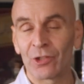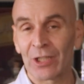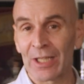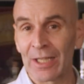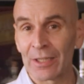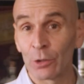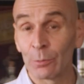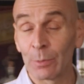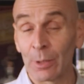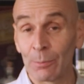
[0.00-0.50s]
you get
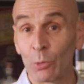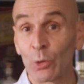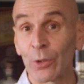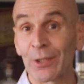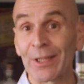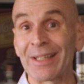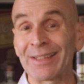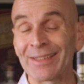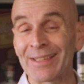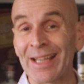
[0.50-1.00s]
a little bit more
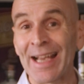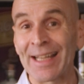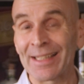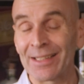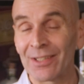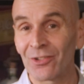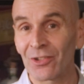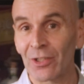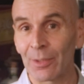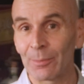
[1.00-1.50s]
of the
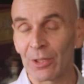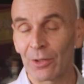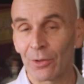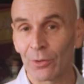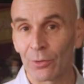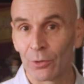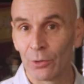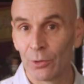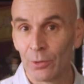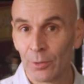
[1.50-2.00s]
tannins coming
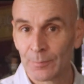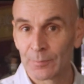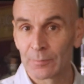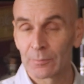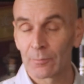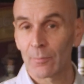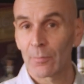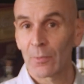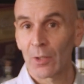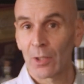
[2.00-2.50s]
through.
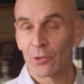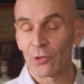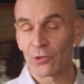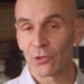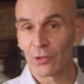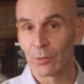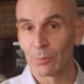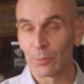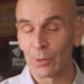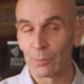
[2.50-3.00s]
There's
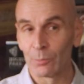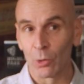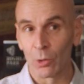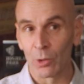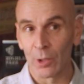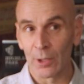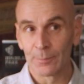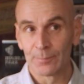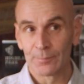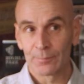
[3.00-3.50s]
a little bit
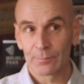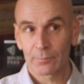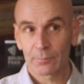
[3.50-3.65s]
more.